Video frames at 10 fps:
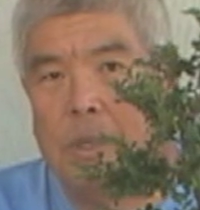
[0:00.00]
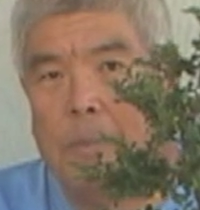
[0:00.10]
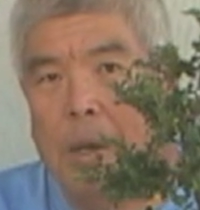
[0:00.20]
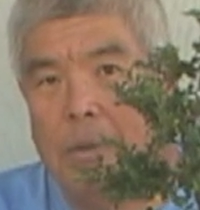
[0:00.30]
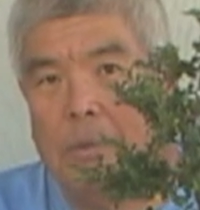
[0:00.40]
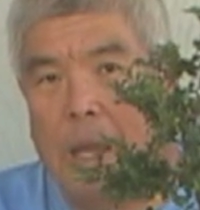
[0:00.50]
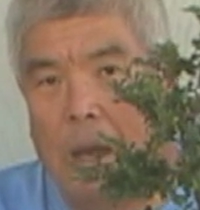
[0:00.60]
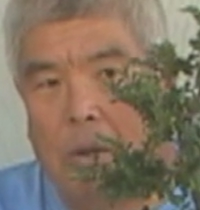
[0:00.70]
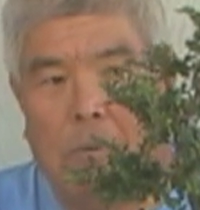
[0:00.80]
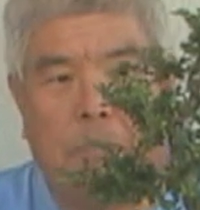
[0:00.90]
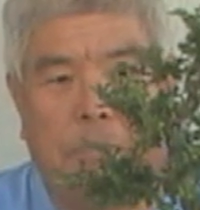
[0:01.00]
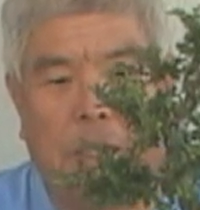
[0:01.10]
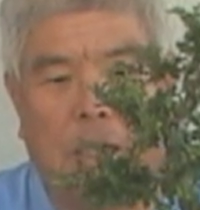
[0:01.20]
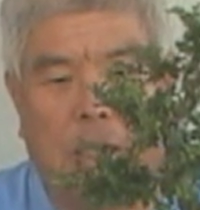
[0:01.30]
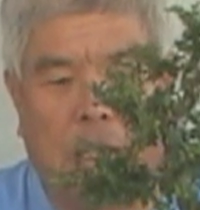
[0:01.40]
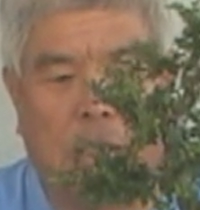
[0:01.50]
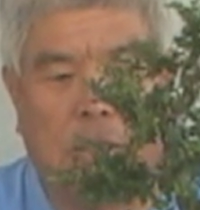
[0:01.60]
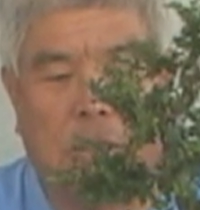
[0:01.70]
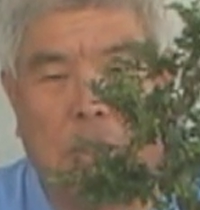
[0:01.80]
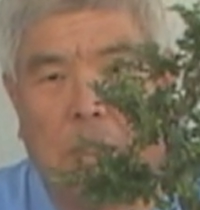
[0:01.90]
about now
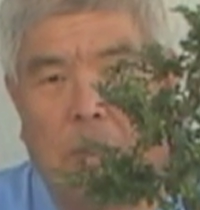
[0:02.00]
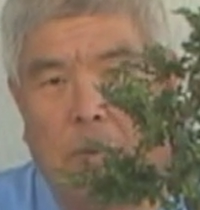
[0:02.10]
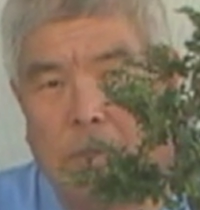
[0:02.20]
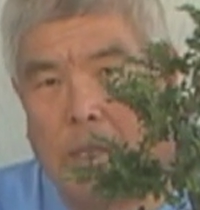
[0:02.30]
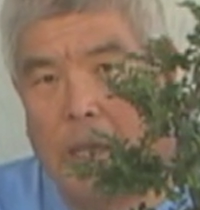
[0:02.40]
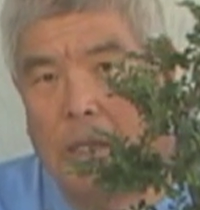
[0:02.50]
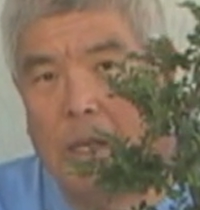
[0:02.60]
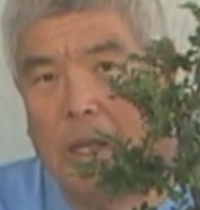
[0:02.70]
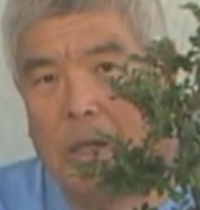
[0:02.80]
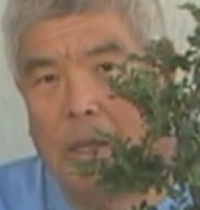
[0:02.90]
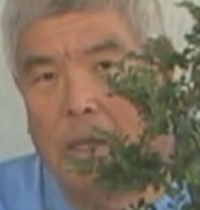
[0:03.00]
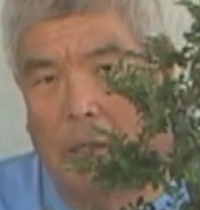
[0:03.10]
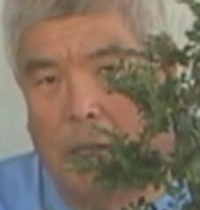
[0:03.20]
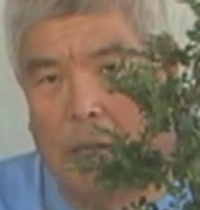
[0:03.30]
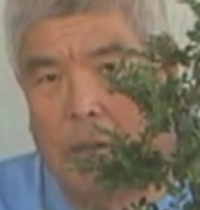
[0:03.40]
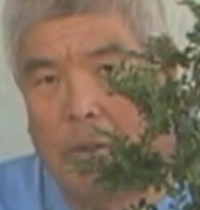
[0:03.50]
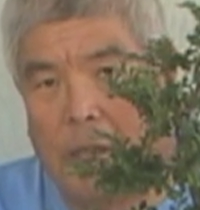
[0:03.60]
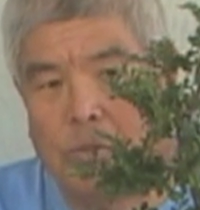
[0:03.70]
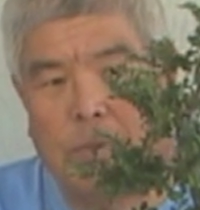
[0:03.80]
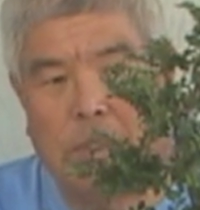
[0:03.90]
because technically,
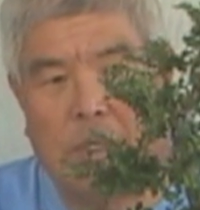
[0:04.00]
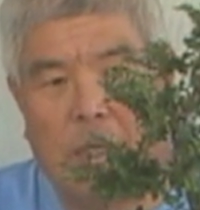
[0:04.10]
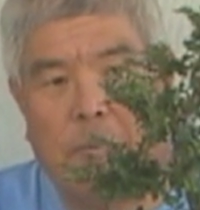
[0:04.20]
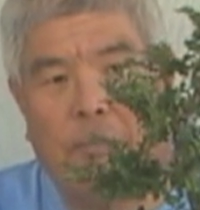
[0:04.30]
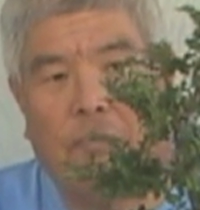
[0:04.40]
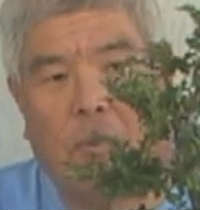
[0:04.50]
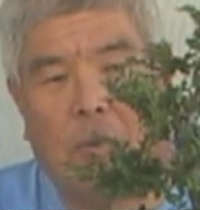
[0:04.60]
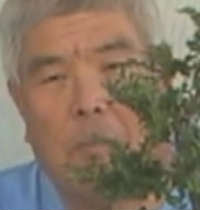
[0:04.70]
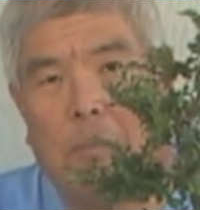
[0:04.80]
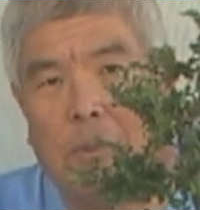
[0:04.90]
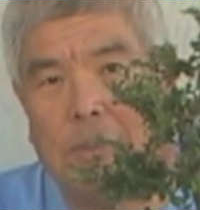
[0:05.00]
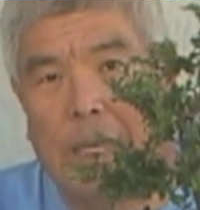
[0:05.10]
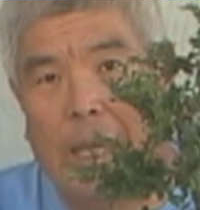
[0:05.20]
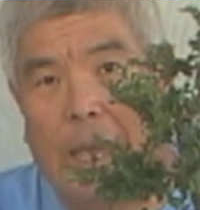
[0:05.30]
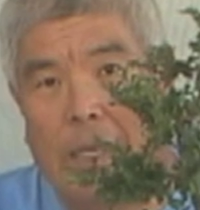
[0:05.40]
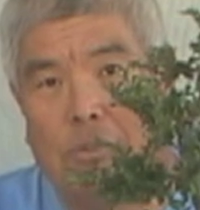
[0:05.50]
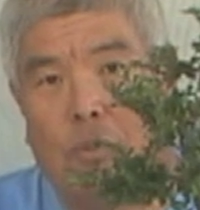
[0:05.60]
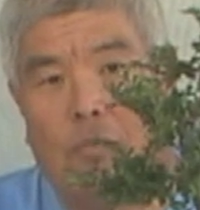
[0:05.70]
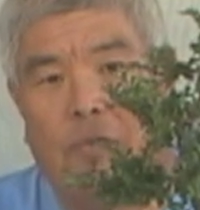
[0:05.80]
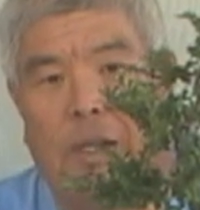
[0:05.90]
as we said before, bonsai has
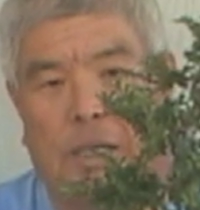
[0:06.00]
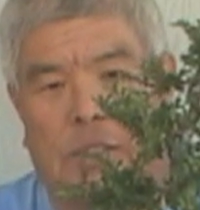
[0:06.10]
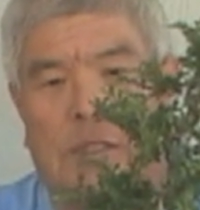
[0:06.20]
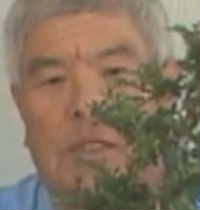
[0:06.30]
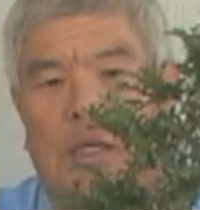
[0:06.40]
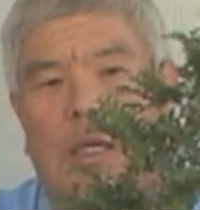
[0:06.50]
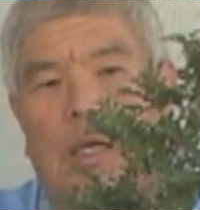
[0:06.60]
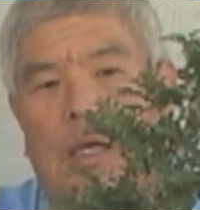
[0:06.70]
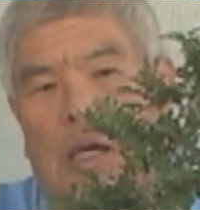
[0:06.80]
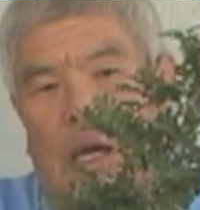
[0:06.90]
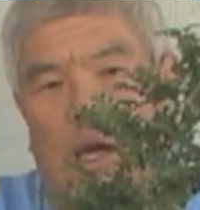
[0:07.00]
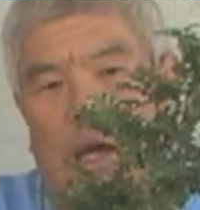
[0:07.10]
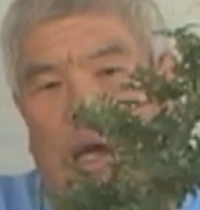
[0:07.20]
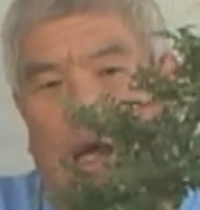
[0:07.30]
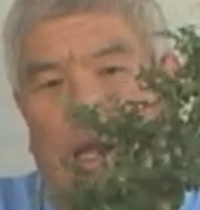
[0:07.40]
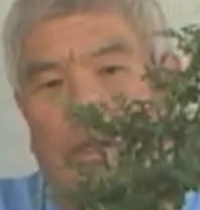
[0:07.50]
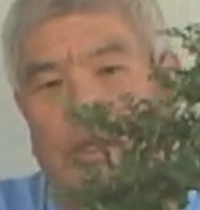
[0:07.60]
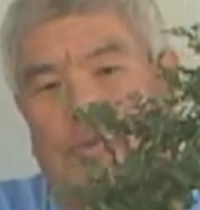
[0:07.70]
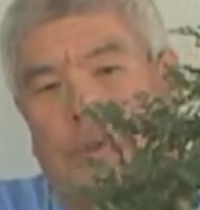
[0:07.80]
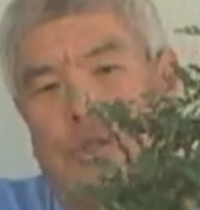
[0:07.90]
no finish.
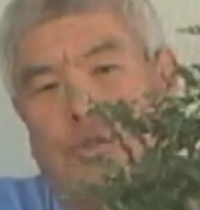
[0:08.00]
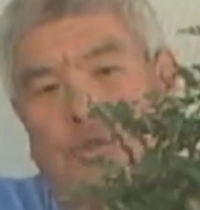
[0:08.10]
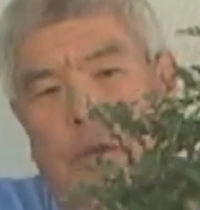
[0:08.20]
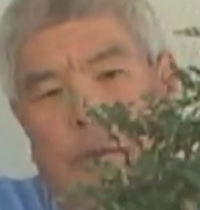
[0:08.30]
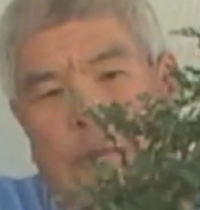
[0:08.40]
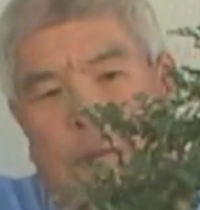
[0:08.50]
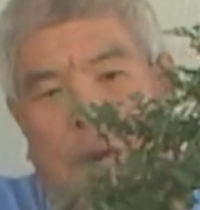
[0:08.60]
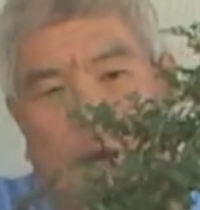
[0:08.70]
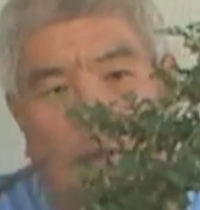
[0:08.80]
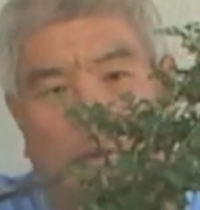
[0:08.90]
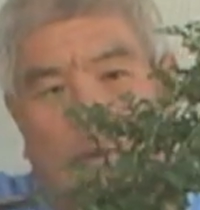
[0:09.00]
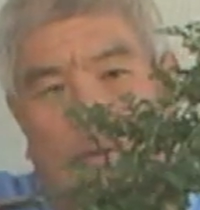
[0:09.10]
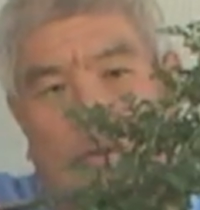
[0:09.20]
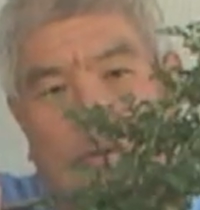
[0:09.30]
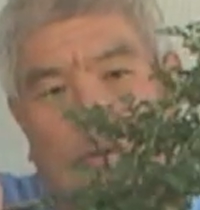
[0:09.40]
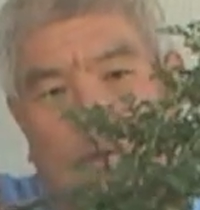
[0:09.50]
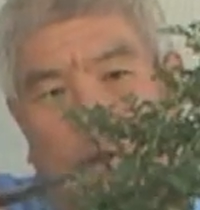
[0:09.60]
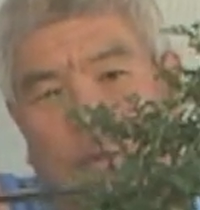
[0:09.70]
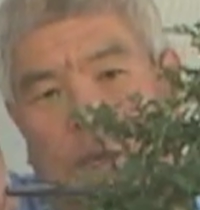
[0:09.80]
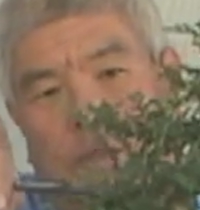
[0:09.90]
This was trimmed about
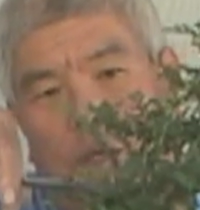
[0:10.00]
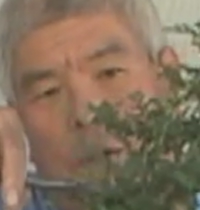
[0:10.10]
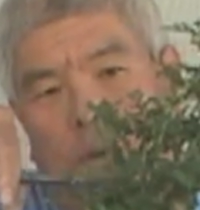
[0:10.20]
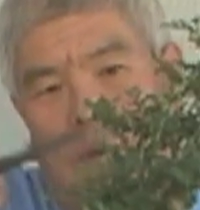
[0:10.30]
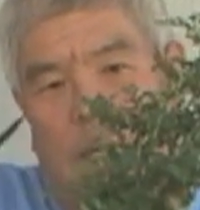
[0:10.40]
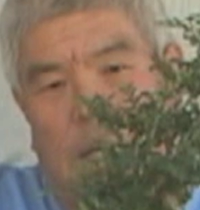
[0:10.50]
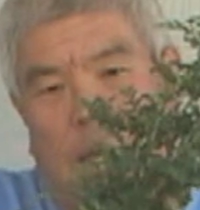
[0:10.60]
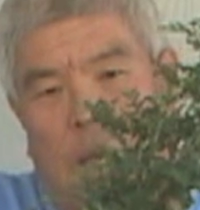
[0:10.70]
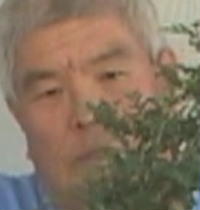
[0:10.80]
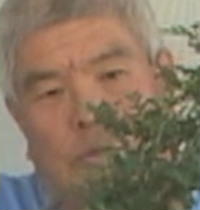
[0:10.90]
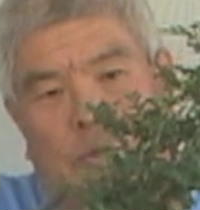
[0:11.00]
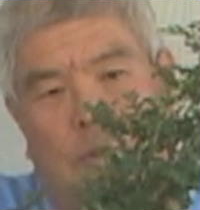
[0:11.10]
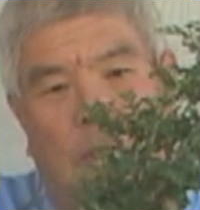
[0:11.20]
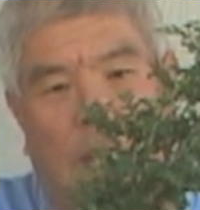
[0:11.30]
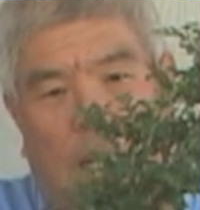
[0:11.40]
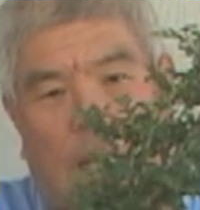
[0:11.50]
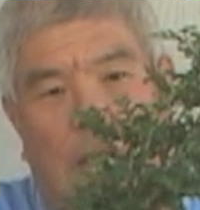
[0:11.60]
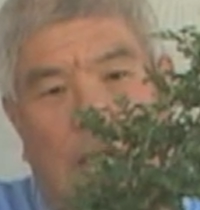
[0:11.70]
2-3 weeks ago, and it has grown again.